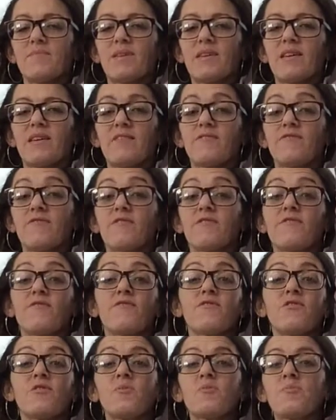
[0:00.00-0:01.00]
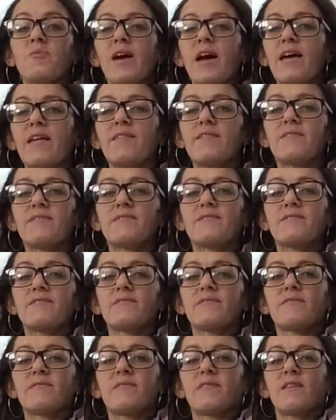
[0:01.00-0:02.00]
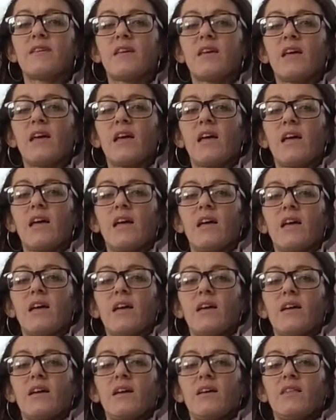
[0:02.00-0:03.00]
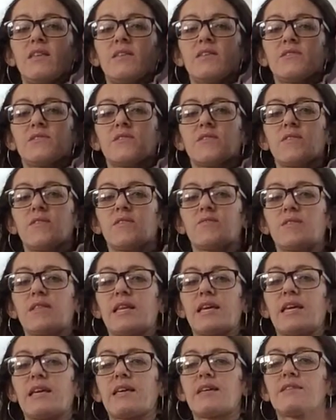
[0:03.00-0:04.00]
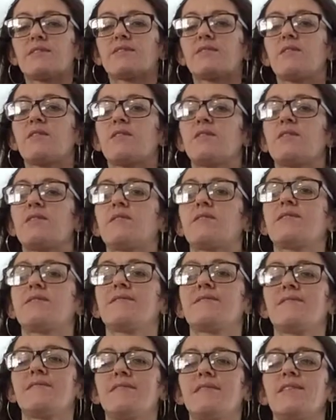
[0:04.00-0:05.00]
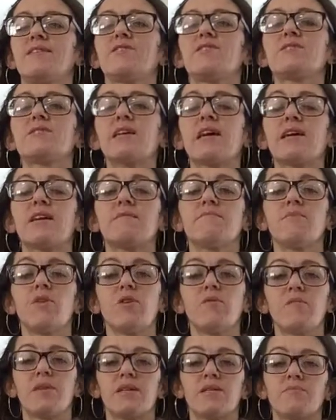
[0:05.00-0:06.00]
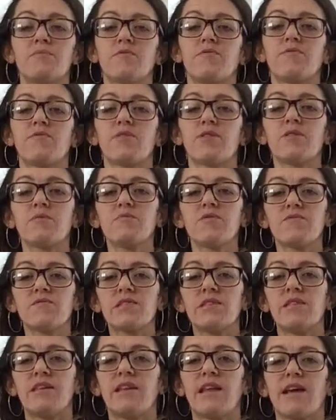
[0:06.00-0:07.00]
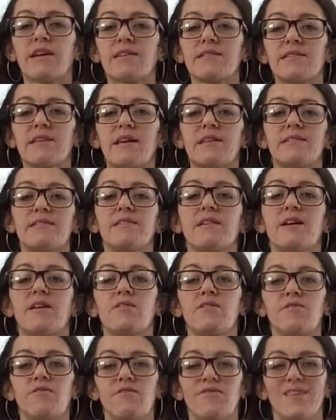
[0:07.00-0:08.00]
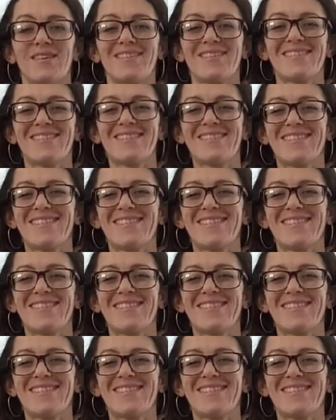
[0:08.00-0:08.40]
be here for a few breaths, and then you'll slowly release. And just take a moment before you move to the next side, see how you feel.